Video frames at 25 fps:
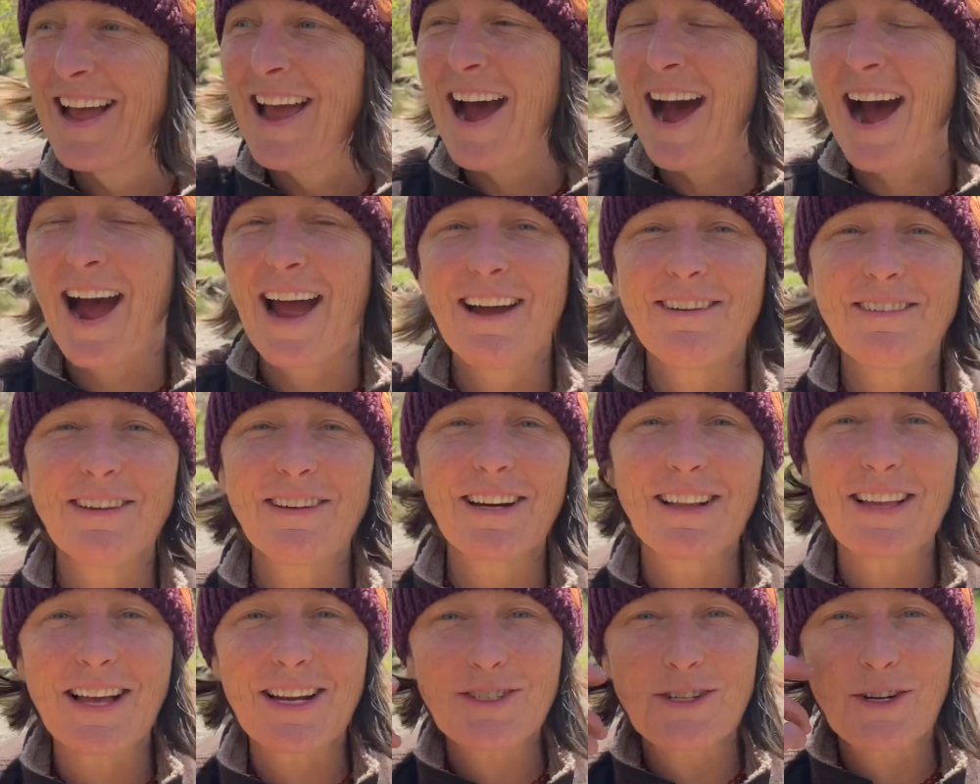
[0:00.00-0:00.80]
I have an
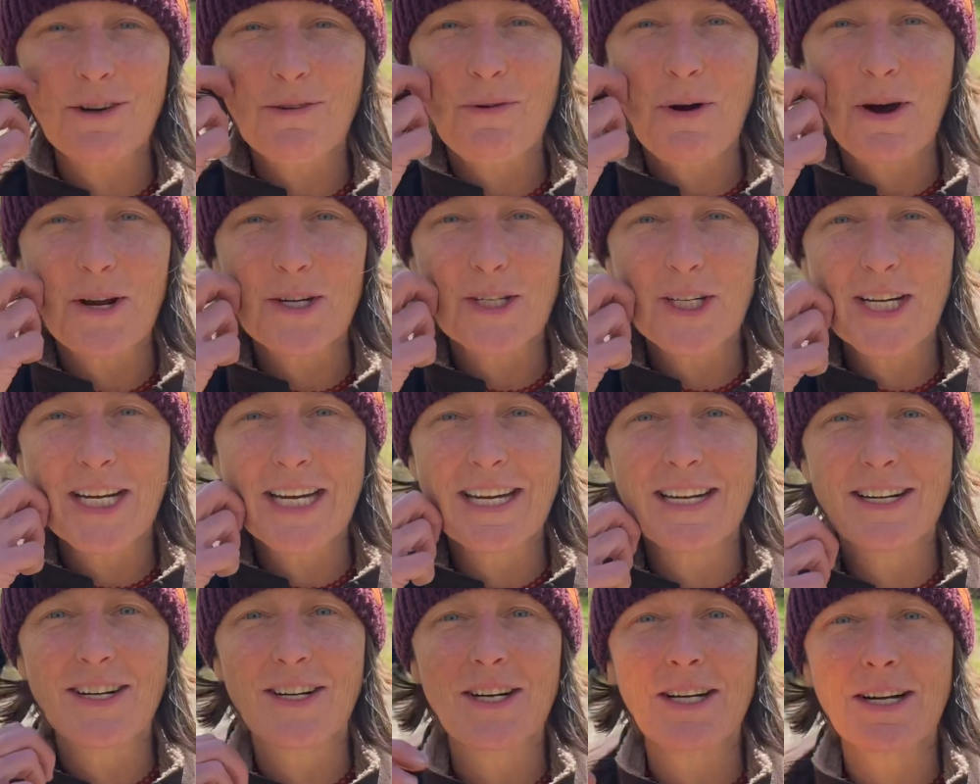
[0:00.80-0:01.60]
electric water
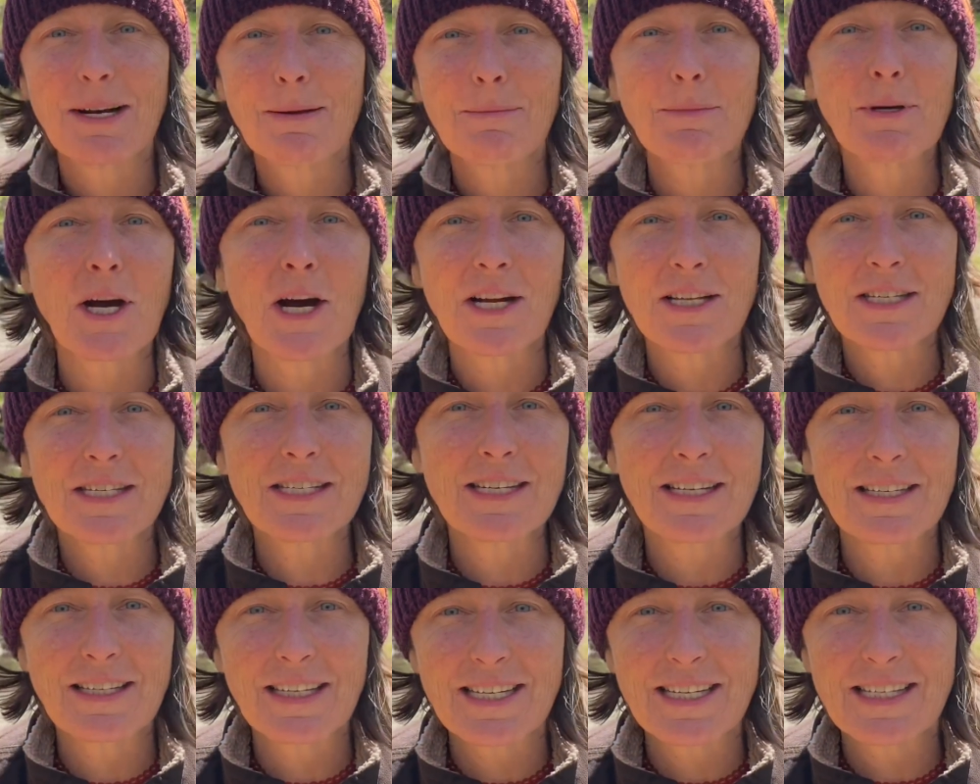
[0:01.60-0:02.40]
heater, and I'm
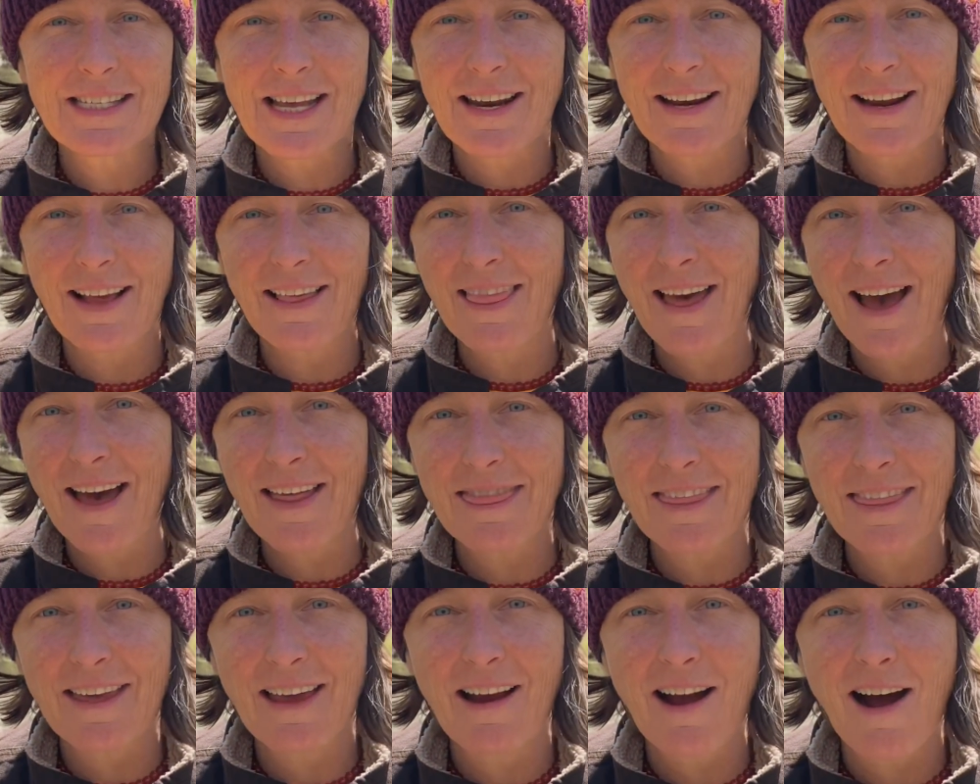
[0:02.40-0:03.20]
constantly setting
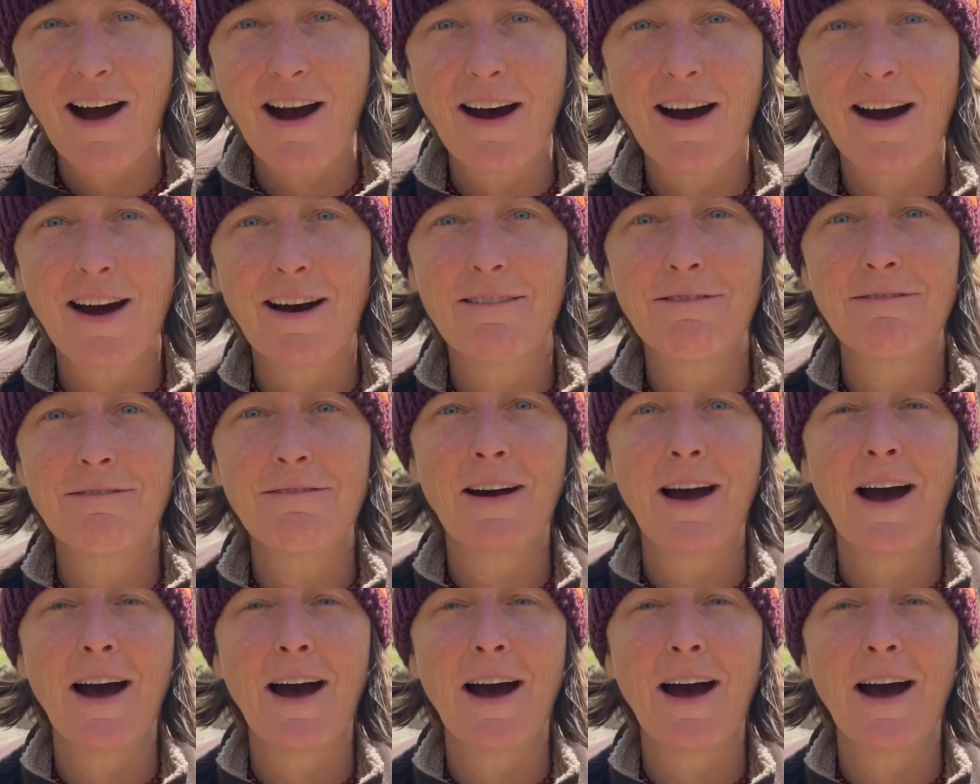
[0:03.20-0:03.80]
that thing off.